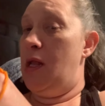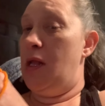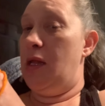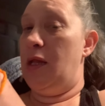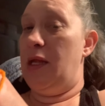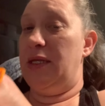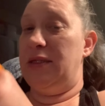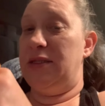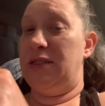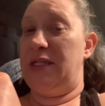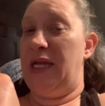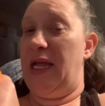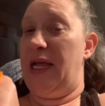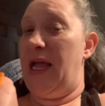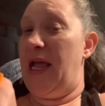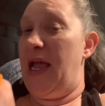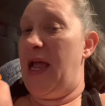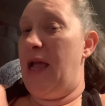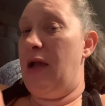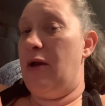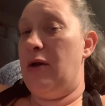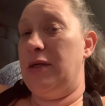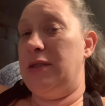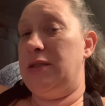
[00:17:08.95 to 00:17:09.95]
let's say,
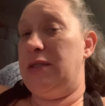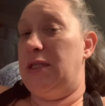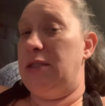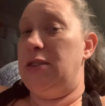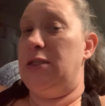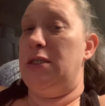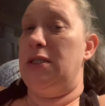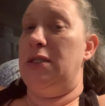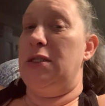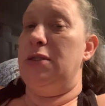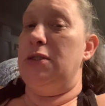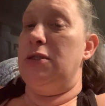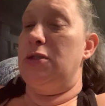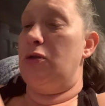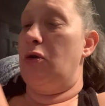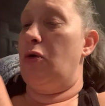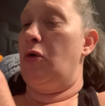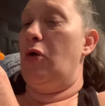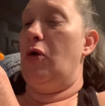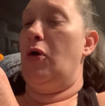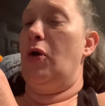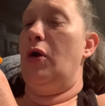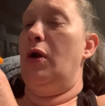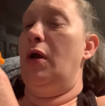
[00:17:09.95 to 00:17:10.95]
hair extensions
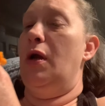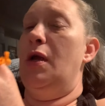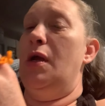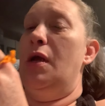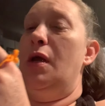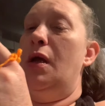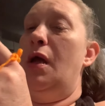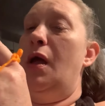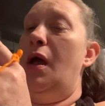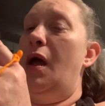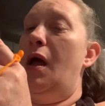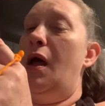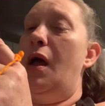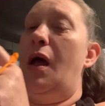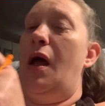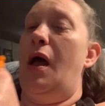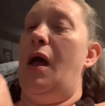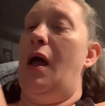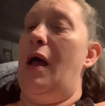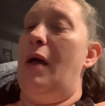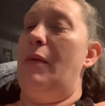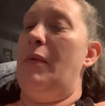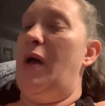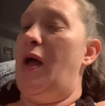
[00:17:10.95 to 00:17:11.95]
or
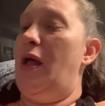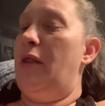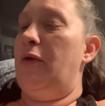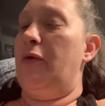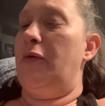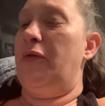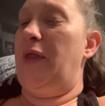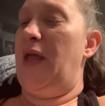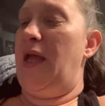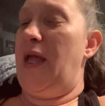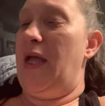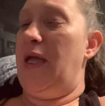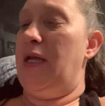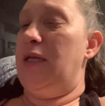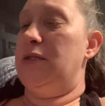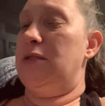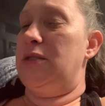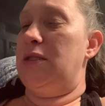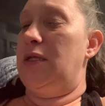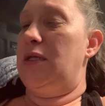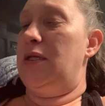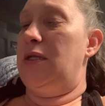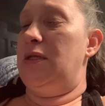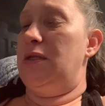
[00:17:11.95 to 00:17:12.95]
other things,
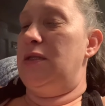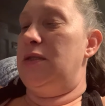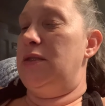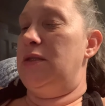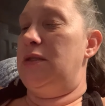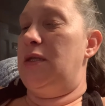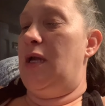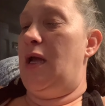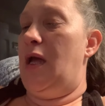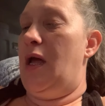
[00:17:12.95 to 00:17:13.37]
and